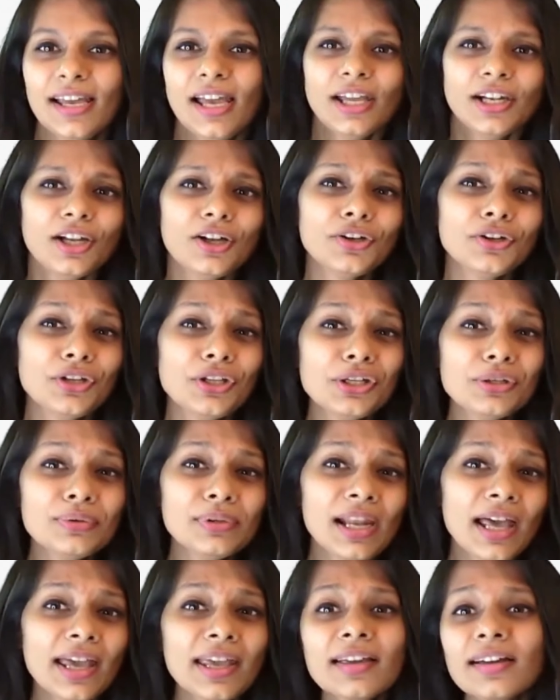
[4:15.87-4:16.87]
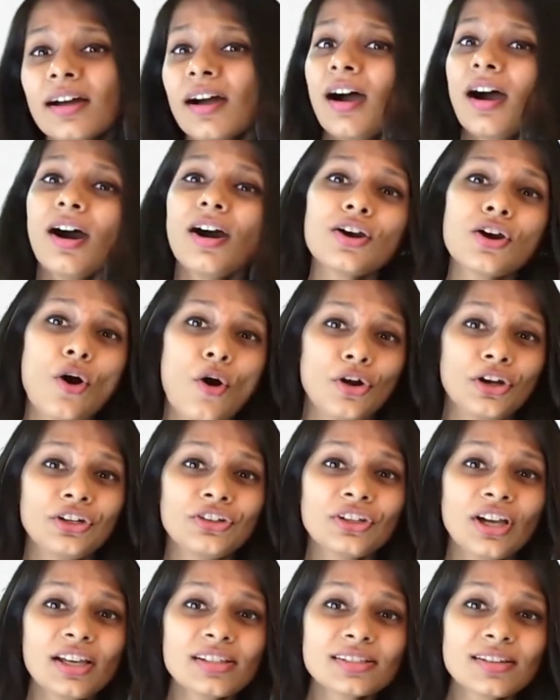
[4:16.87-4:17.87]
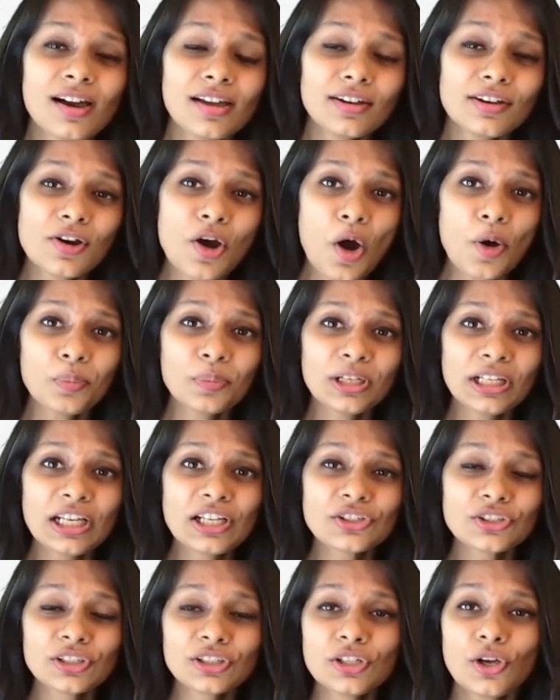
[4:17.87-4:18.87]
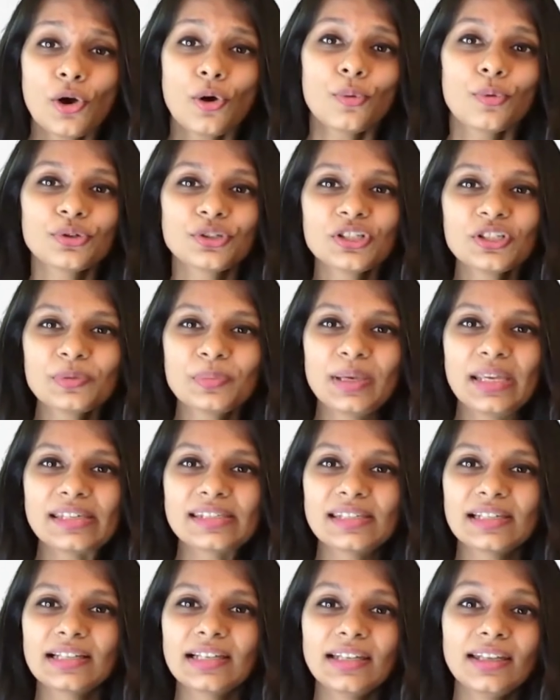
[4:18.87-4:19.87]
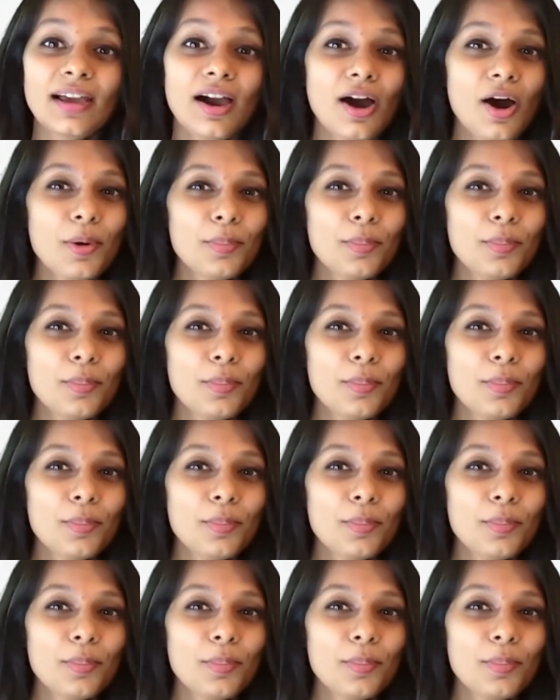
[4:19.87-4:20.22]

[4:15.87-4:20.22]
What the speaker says: Now, do you like a contrast color combination, which is basically a